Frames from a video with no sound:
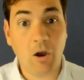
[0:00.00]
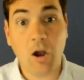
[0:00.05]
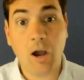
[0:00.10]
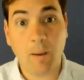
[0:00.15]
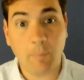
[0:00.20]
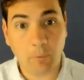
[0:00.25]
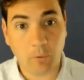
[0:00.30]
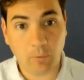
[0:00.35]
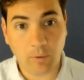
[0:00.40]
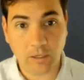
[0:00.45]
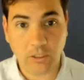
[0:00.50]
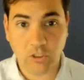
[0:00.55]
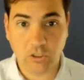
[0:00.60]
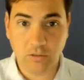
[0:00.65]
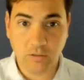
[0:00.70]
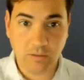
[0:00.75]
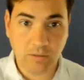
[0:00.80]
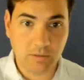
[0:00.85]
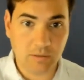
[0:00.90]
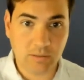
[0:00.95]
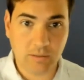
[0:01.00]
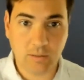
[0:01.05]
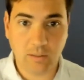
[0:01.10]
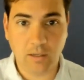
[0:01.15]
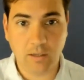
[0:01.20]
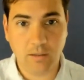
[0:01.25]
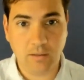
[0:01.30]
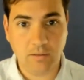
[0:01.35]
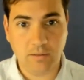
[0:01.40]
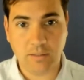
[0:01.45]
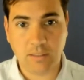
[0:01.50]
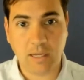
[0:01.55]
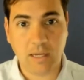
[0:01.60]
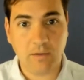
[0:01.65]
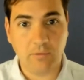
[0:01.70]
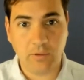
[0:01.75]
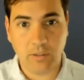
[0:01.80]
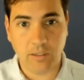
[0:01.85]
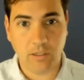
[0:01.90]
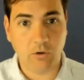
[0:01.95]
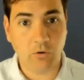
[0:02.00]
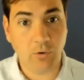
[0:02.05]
operations and scaling,